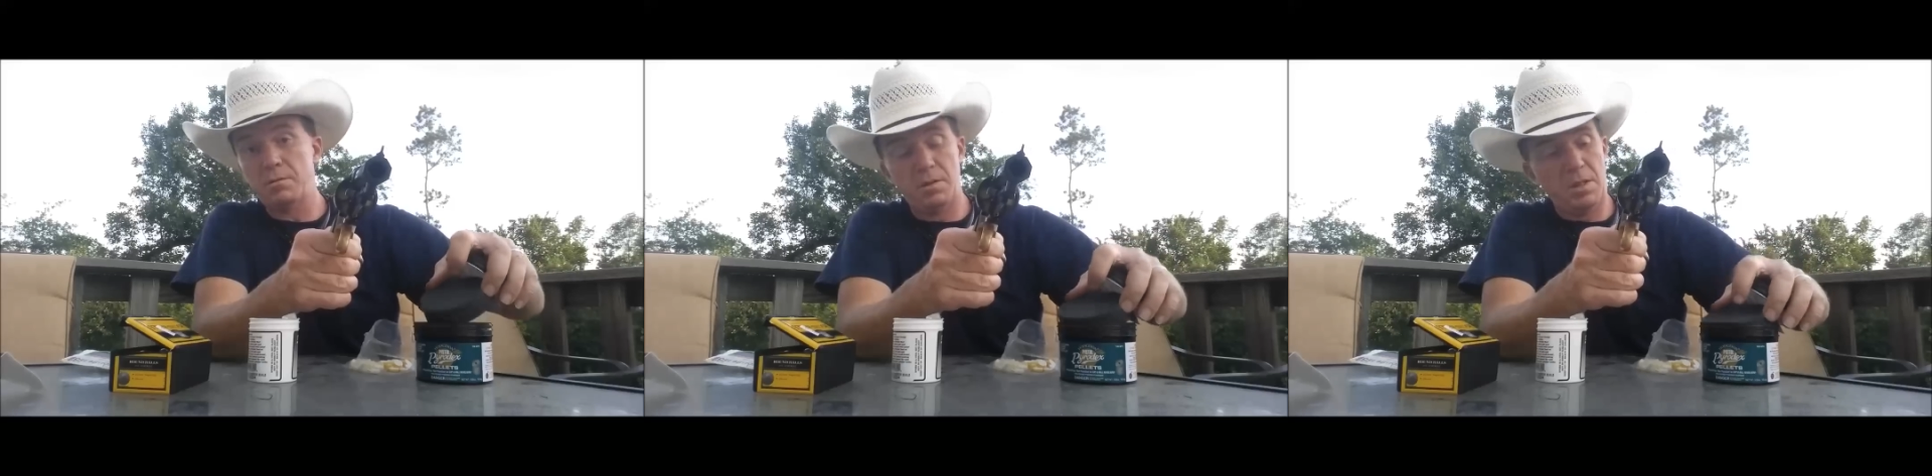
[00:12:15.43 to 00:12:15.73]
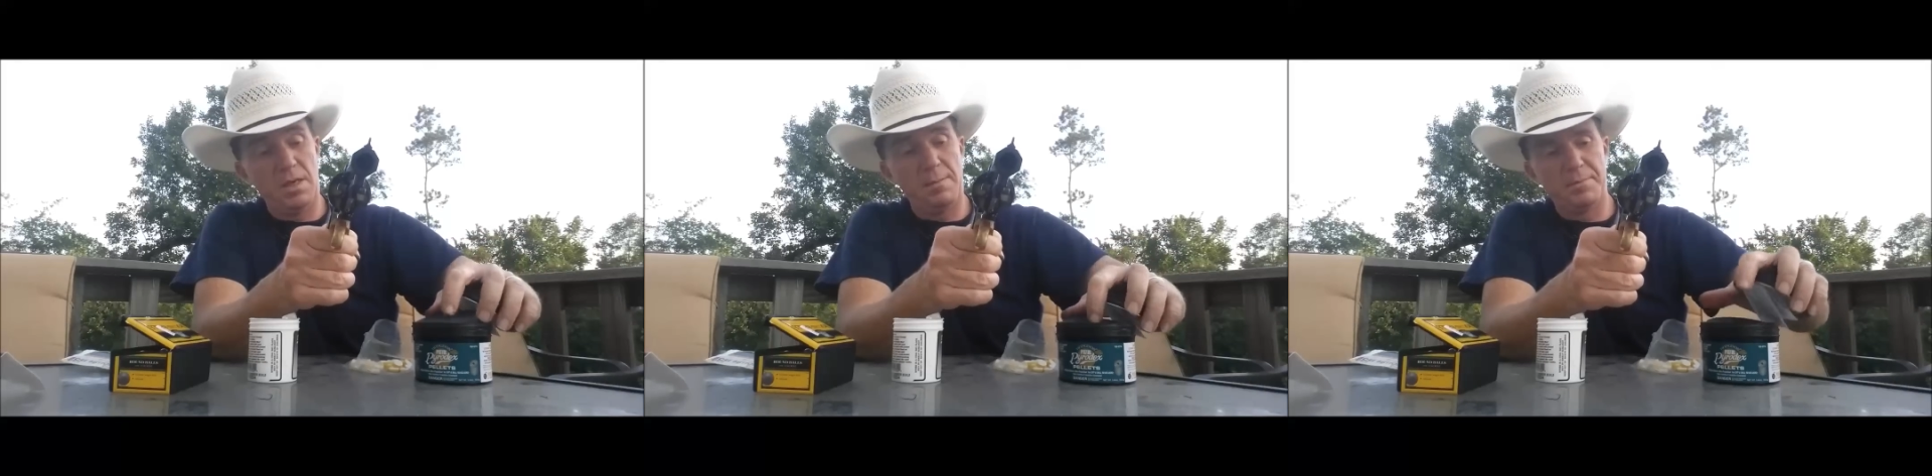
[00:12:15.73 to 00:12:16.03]
the
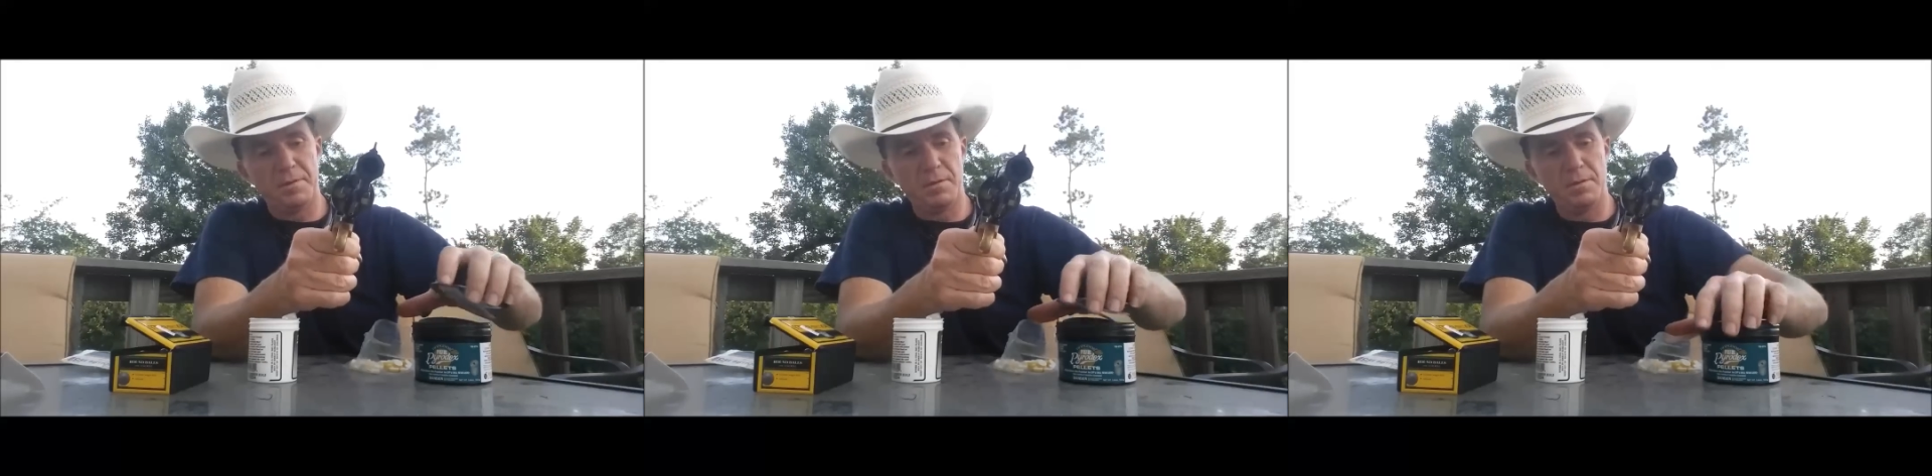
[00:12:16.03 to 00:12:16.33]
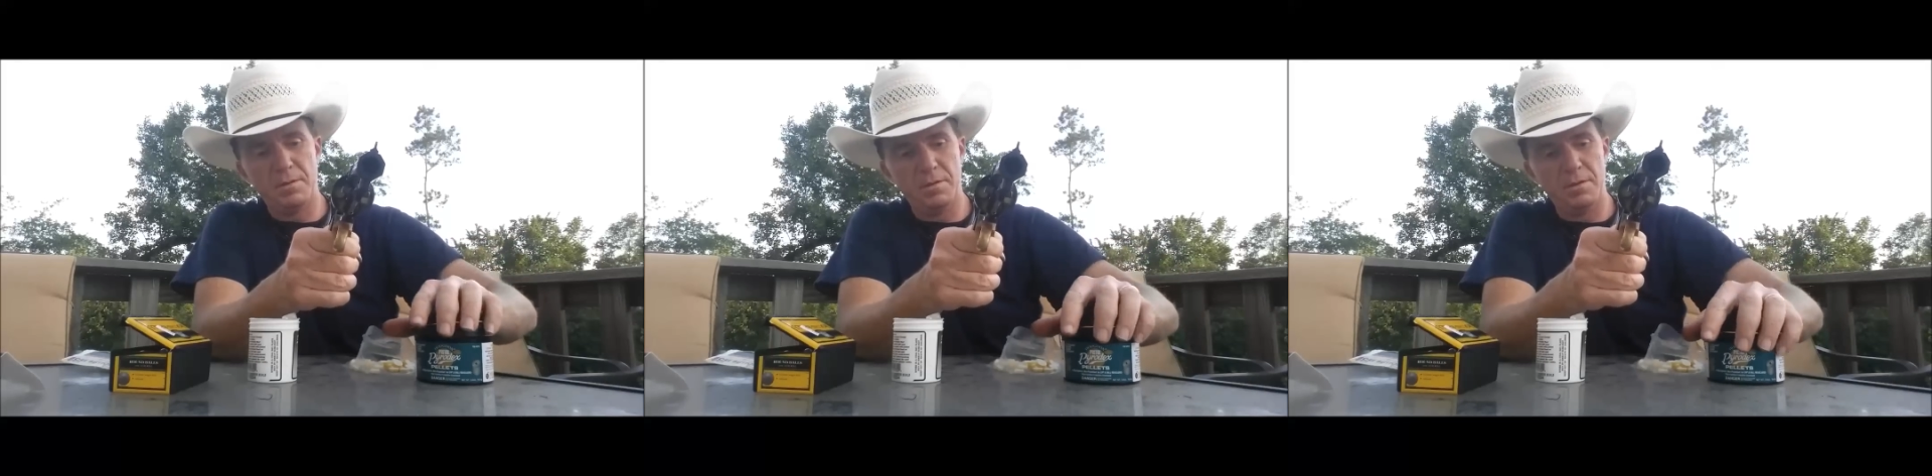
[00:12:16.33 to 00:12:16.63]
caps on,
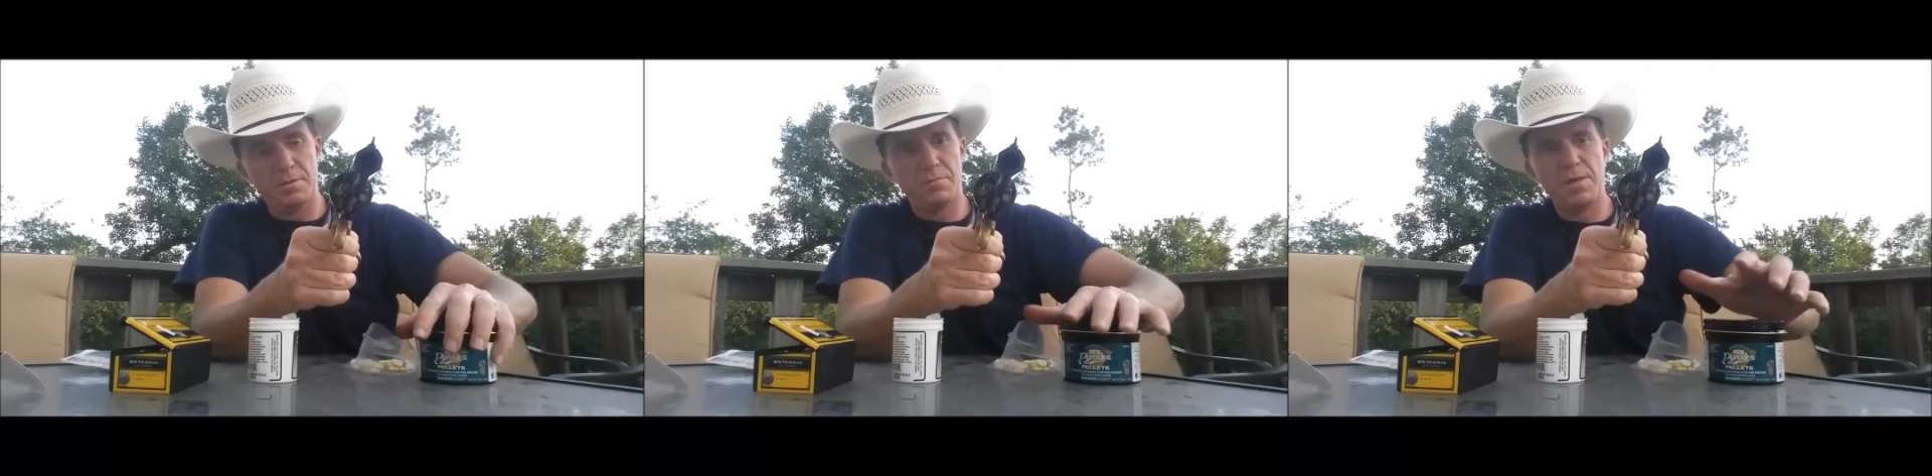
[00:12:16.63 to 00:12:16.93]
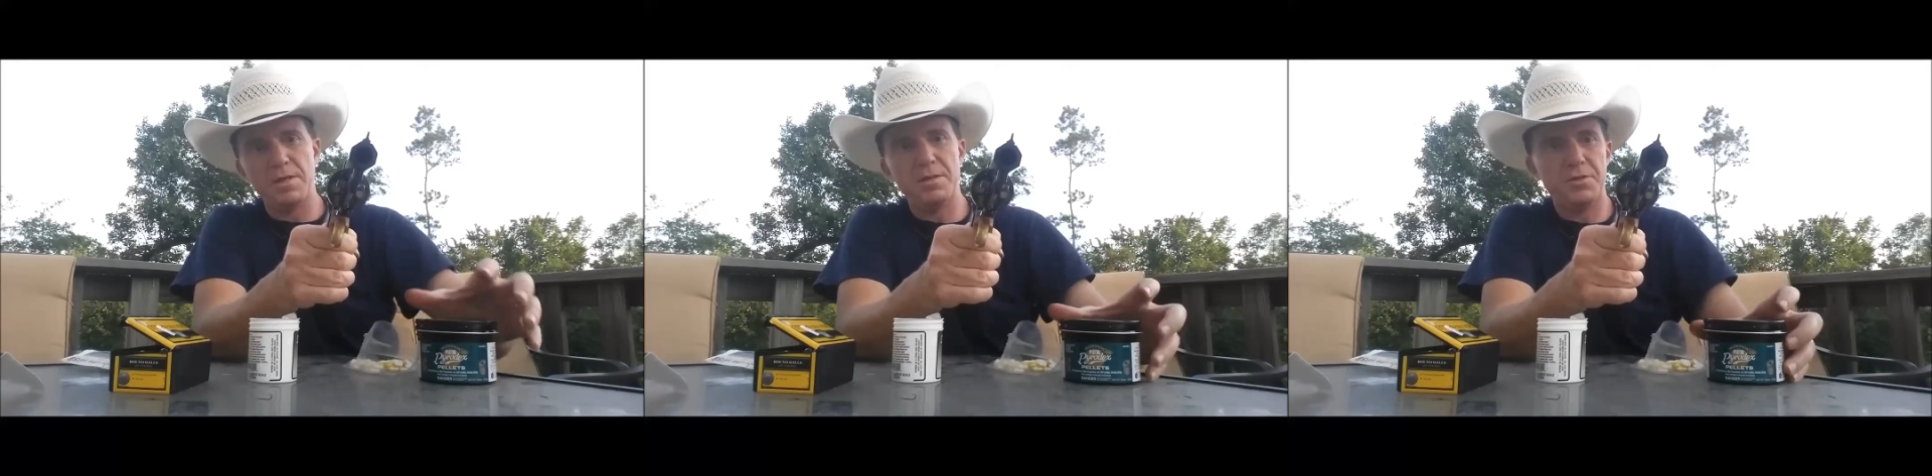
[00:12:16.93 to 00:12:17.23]
and then it's
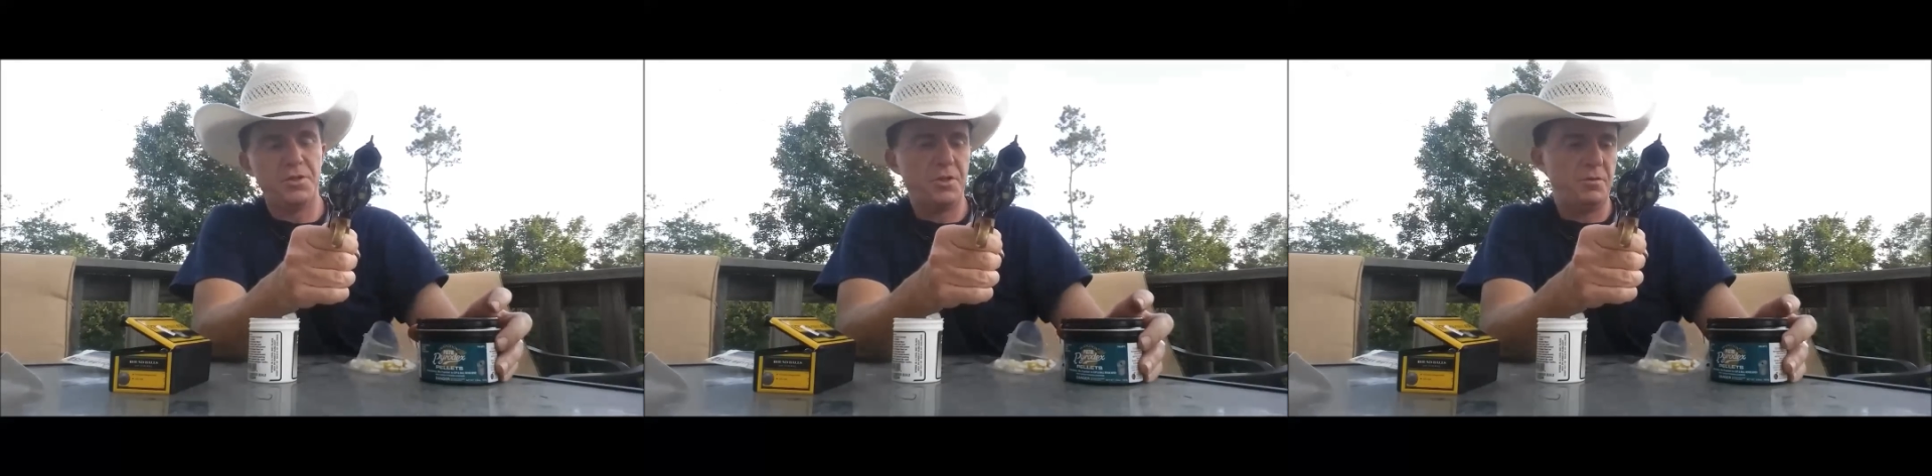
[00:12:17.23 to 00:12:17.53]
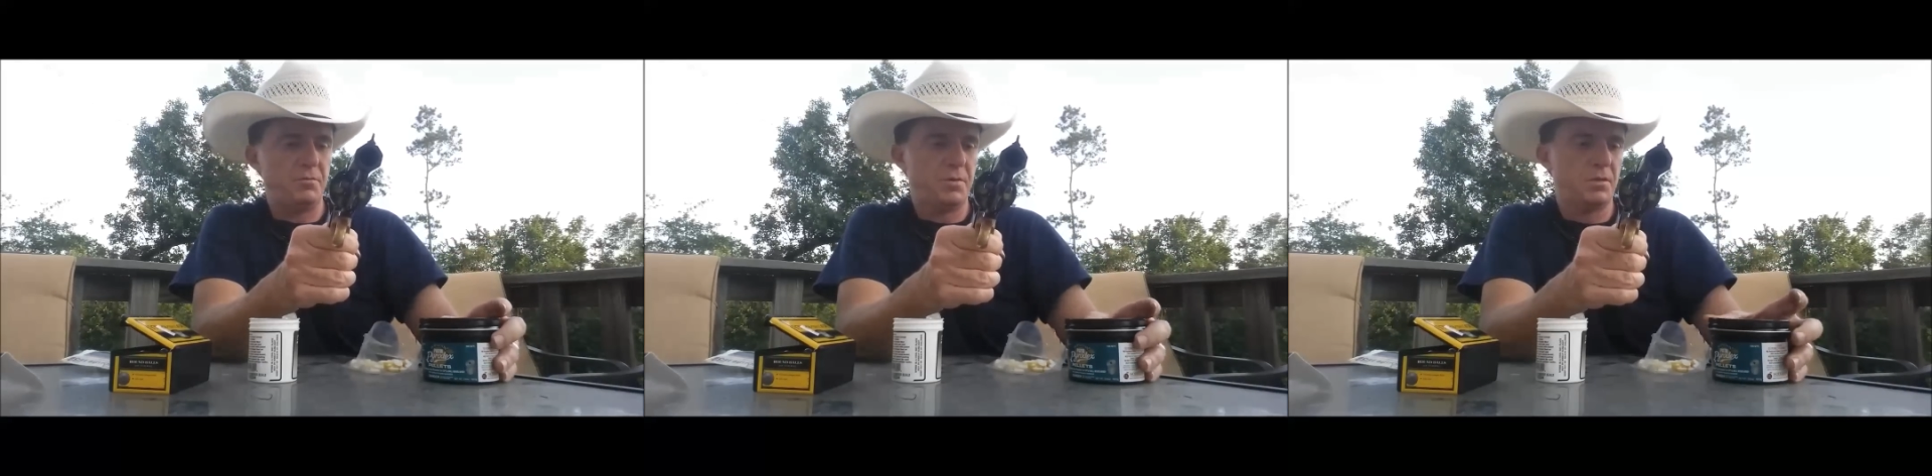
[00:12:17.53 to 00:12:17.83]
ready to
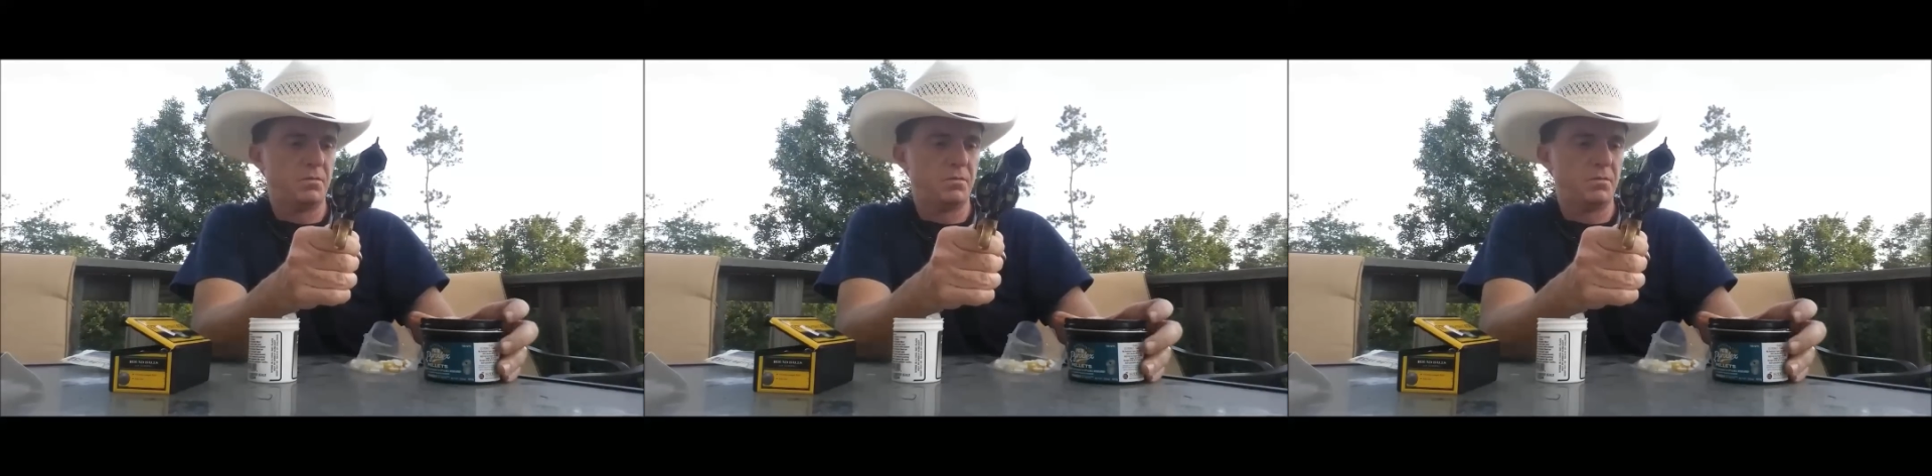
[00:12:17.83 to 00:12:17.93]
shoot.